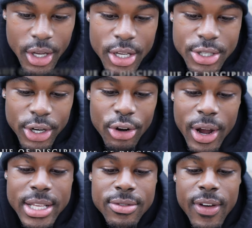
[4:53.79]
So the
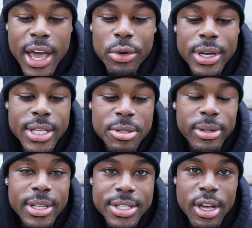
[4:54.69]
greatest value of
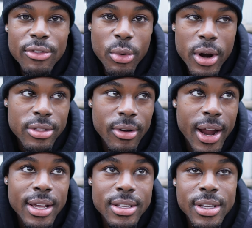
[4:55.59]
discipline is self-worth,
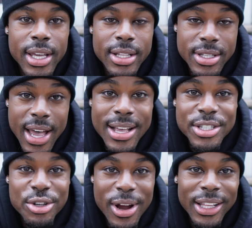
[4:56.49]
right? It ties
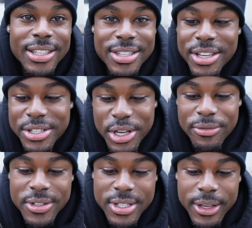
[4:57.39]
directly to your
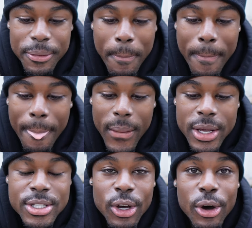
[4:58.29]
self-esteem.
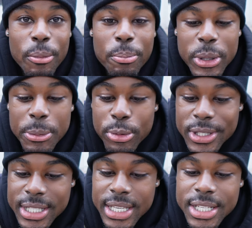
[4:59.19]
So people
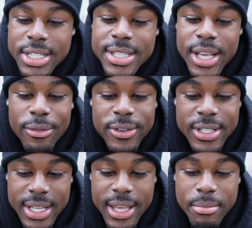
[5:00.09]
teach
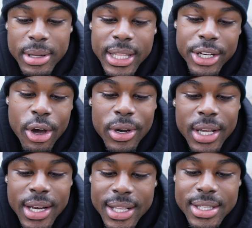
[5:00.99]
self-esteem, but they don't
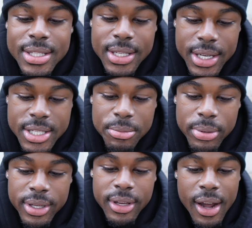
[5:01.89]
connect it to
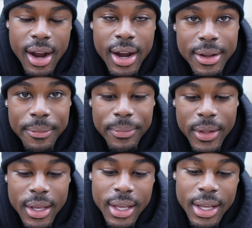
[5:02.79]
discipline. All right.
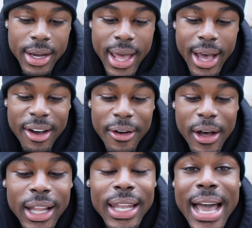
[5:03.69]
Now,
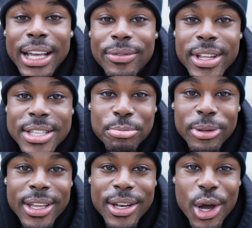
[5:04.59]
lack of
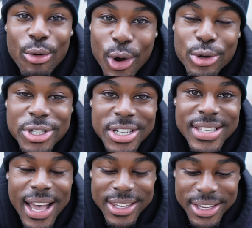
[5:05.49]
discipline erodes your
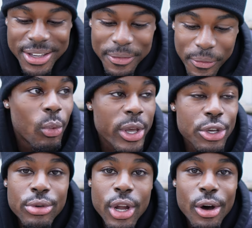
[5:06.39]
psyche when
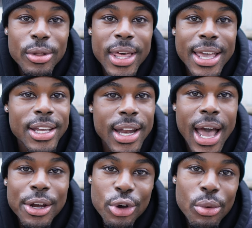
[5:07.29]
you know that you're
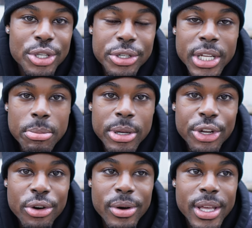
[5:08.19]
not doing what you need to be
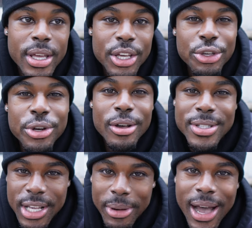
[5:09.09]
doing, you know
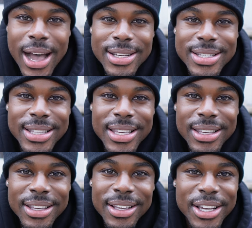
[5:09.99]
subconsciously,
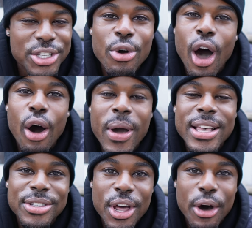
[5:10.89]
because you
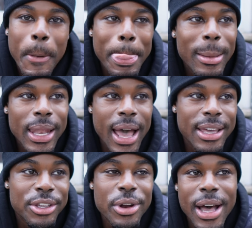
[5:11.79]
always know.
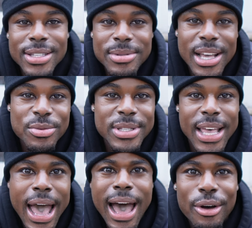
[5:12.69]
Like, you know how sometimes we
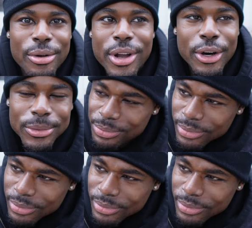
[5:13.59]
say, I don't know?